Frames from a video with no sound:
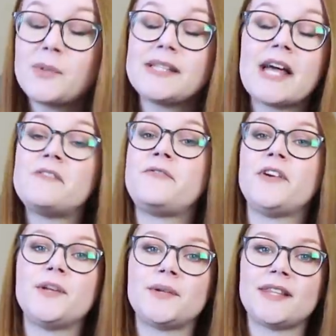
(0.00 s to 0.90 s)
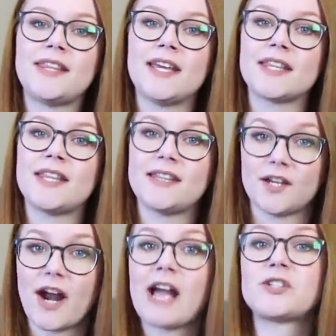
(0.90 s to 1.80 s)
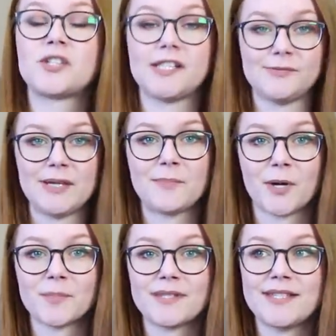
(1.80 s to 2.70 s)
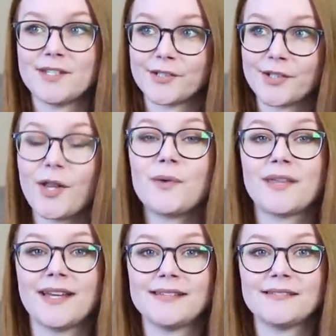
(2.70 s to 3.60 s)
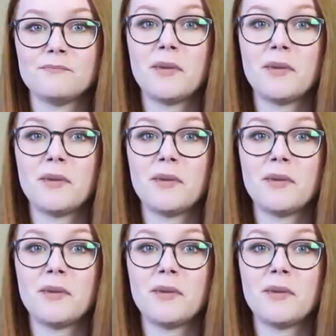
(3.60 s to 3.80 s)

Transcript: would love for you to think that they're actually repurposing your clothing,